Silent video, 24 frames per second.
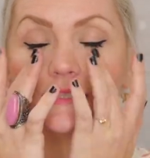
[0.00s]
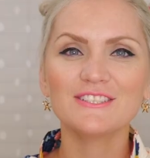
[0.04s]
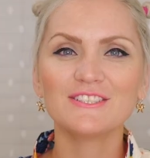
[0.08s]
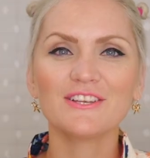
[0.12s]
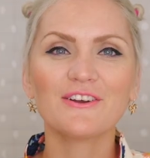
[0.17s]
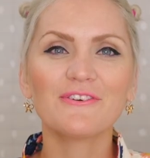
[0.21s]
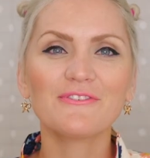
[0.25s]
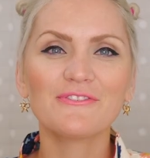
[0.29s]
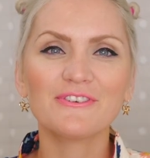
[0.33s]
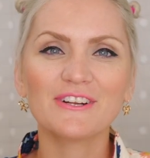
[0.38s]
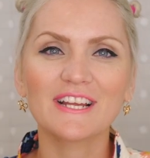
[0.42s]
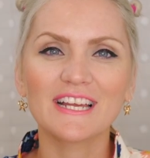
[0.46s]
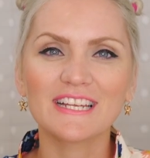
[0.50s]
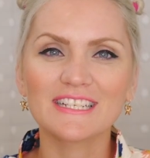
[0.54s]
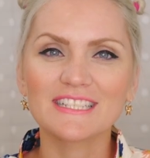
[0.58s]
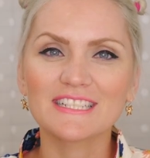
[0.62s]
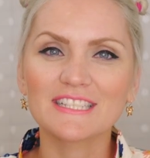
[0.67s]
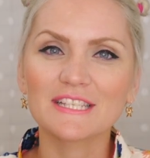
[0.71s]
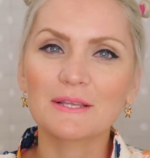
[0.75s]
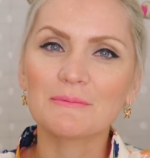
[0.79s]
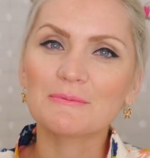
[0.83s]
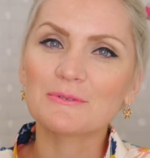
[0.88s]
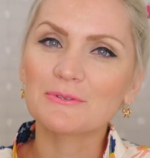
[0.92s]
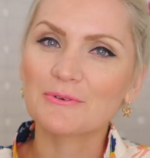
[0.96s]
Don't forget
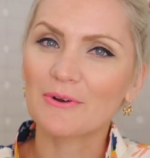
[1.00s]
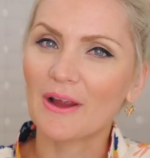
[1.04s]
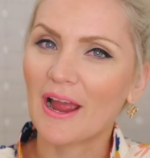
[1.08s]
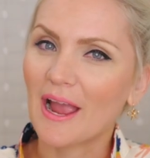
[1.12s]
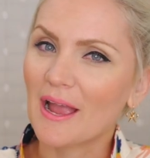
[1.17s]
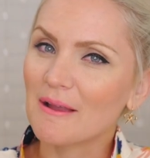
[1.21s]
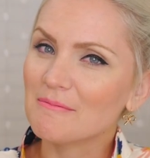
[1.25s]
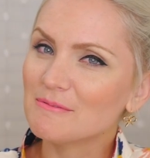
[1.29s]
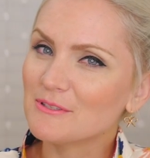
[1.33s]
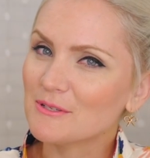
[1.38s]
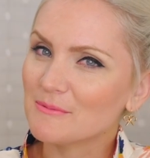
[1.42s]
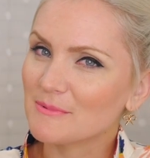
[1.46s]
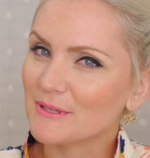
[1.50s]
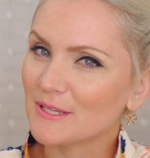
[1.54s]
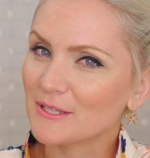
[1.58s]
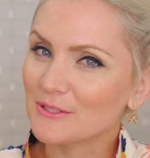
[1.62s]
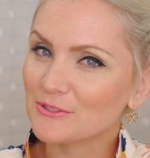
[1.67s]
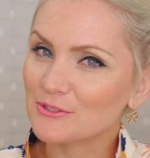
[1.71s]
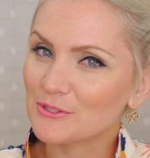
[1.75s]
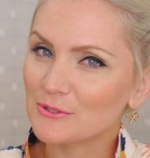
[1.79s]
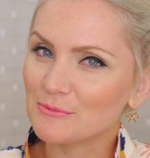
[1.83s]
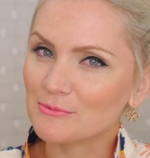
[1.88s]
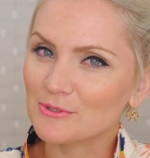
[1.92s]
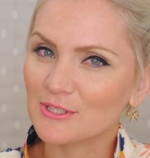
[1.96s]
to subscribe to my
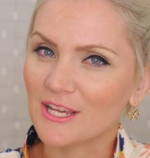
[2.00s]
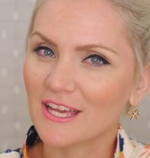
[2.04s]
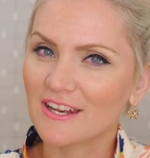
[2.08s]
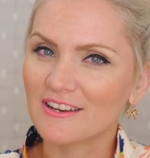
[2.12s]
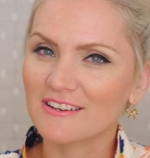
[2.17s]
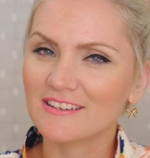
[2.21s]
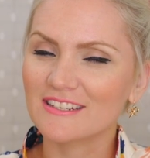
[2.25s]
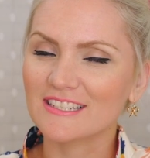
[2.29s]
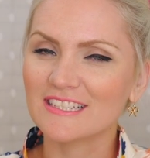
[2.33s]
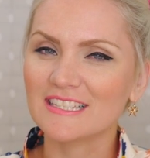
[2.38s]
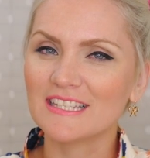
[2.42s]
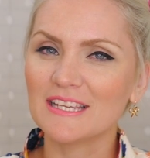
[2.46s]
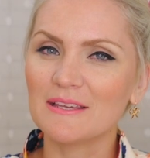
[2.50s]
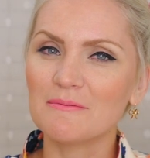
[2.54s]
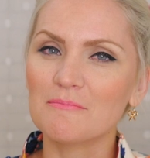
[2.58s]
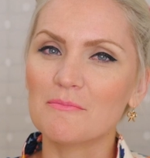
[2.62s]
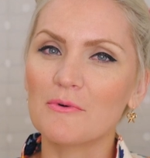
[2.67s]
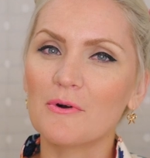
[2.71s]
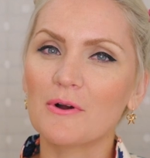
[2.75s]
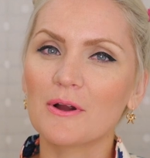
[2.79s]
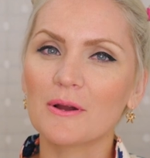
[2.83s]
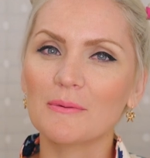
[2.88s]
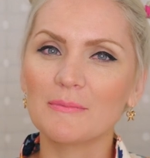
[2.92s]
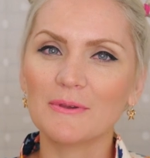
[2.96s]
YouTube channel to see
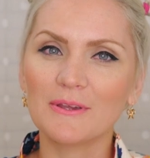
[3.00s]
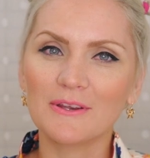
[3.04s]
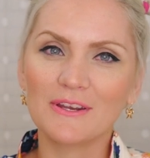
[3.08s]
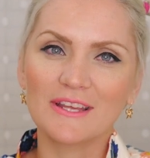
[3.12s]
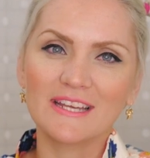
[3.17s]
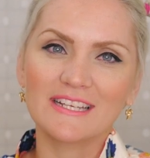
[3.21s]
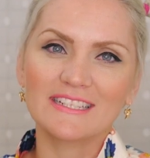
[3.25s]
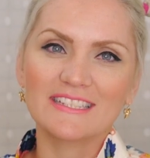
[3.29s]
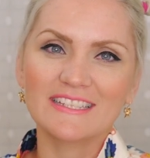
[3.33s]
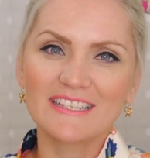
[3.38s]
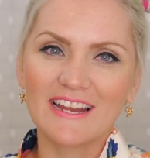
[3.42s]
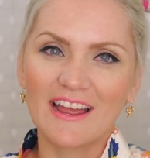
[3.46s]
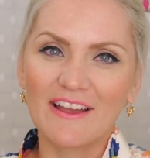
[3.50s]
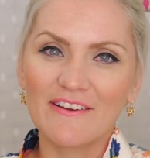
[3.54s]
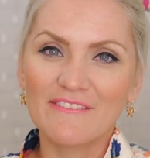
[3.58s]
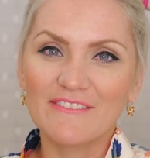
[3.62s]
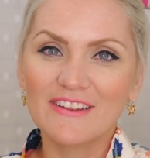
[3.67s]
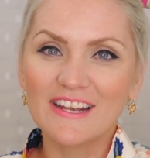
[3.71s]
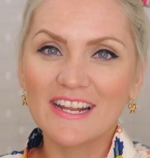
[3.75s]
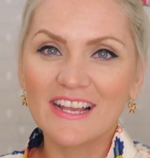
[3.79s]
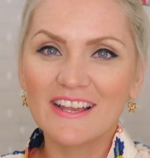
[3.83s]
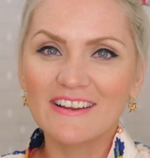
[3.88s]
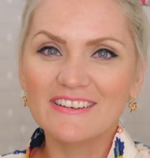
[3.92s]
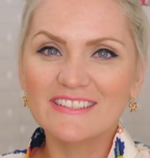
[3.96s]
more beauty and
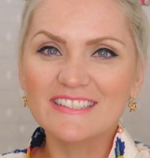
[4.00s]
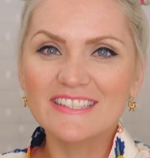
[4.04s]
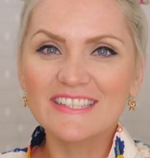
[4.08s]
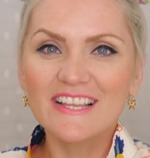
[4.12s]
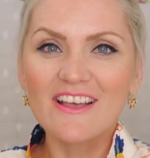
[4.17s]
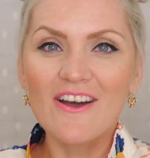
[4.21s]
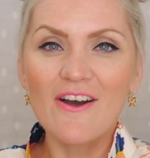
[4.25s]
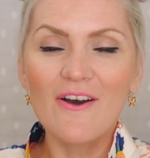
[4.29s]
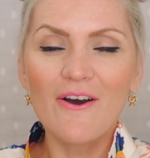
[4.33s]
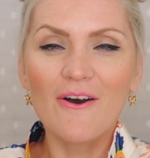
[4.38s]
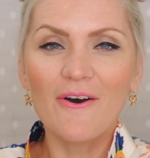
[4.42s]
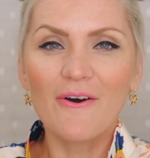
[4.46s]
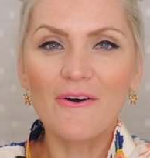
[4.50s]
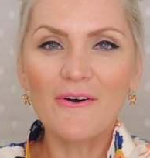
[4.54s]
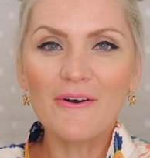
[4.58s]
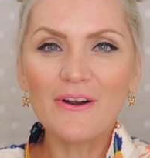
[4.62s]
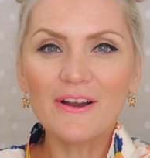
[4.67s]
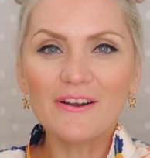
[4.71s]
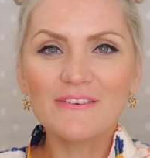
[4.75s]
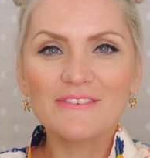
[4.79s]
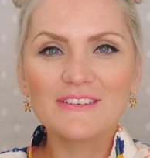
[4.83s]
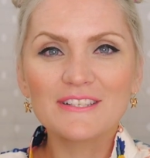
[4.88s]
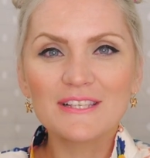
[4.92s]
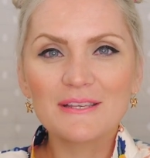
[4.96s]
style videos
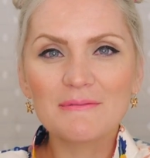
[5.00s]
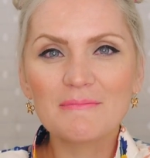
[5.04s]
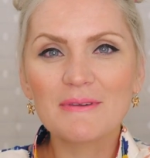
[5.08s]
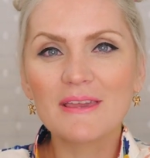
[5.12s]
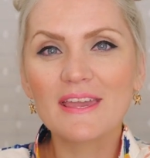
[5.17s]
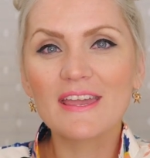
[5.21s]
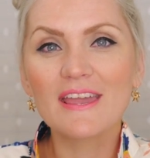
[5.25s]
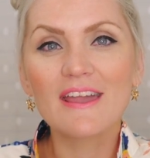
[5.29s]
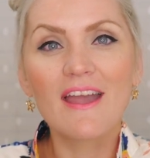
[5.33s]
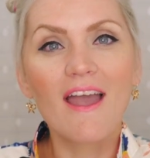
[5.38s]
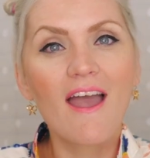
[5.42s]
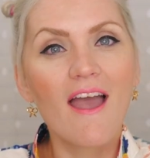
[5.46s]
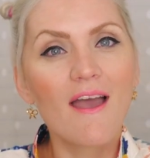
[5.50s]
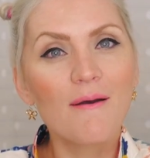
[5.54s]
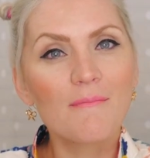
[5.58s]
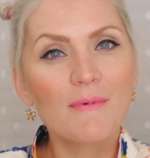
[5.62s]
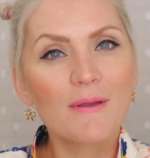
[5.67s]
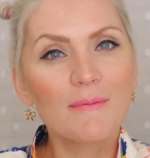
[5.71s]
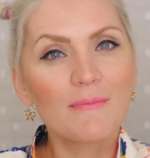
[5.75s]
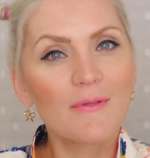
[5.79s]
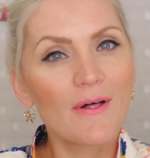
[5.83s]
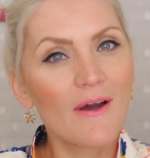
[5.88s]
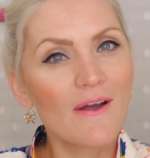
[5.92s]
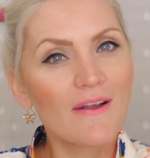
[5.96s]
or visit me
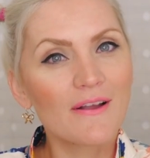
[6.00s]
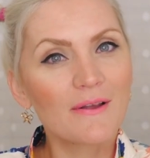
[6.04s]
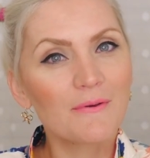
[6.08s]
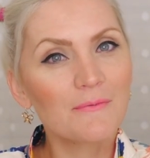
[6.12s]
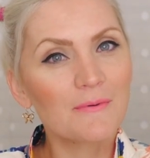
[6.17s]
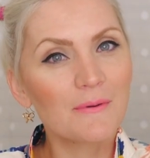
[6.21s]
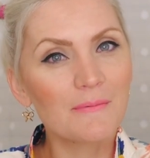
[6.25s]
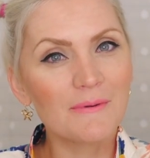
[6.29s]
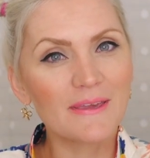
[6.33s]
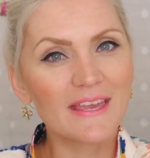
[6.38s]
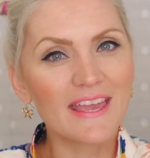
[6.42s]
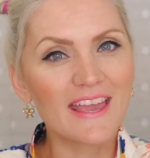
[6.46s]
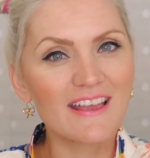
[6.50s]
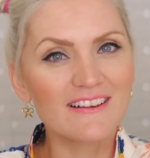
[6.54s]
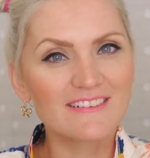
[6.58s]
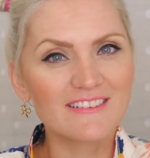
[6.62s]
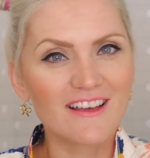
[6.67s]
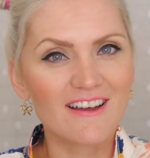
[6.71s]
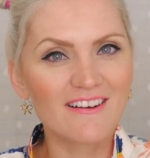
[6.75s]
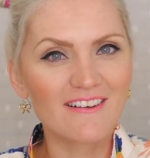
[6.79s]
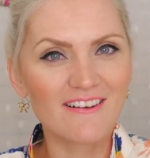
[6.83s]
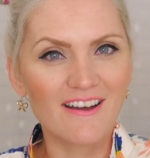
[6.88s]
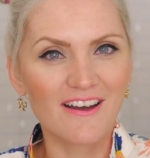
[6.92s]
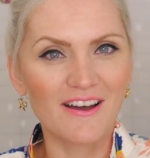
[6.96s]
at my blog at
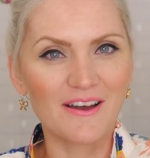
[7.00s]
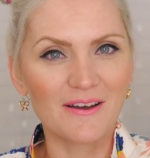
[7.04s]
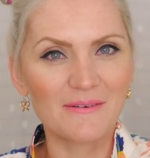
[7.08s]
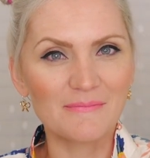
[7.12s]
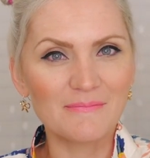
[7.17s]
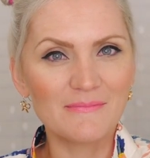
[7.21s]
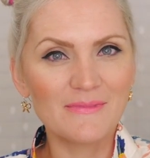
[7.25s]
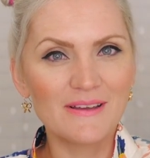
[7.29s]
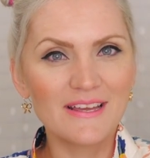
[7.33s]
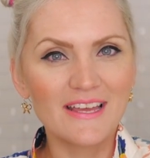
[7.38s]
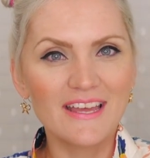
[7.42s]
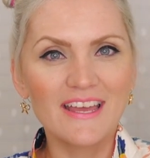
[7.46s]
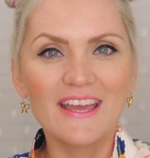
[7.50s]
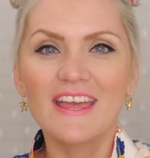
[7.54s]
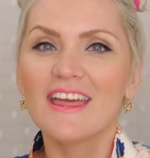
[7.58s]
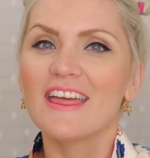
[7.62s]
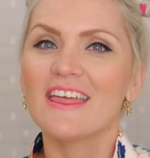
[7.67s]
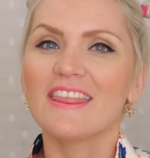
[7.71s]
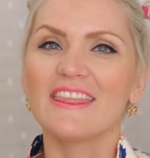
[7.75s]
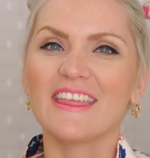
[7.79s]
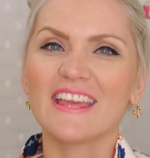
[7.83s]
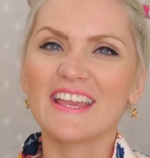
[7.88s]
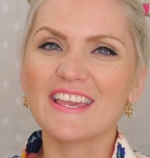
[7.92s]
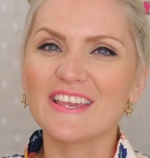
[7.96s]
whippycake.com.
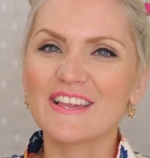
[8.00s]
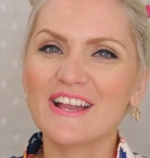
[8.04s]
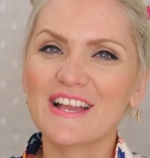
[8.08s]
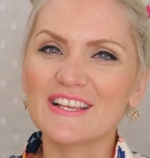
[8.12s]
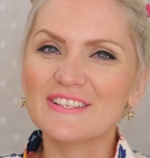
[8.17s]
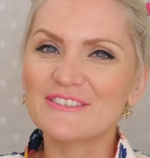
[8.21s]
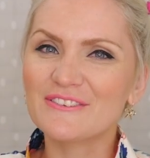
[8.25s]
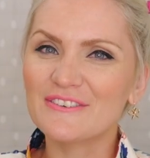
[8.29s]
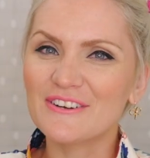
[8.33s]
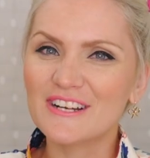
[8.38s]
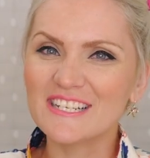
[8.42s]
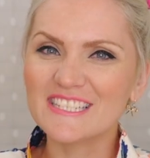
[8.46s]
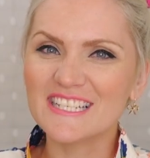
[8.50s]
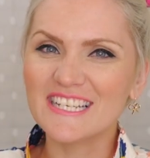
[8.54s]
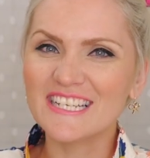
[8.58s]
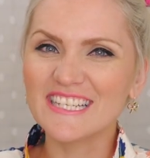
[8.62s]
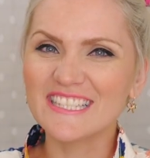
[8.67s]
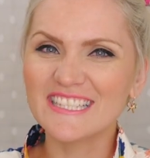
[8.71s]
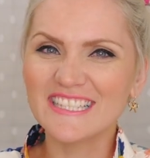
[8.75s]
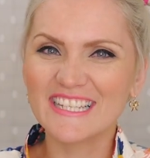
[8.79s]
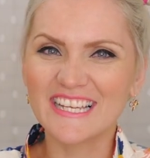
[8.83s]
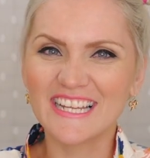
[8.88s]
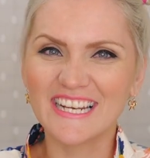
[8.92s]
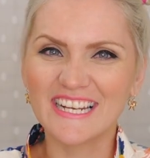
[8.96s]
Thank you guys for watching.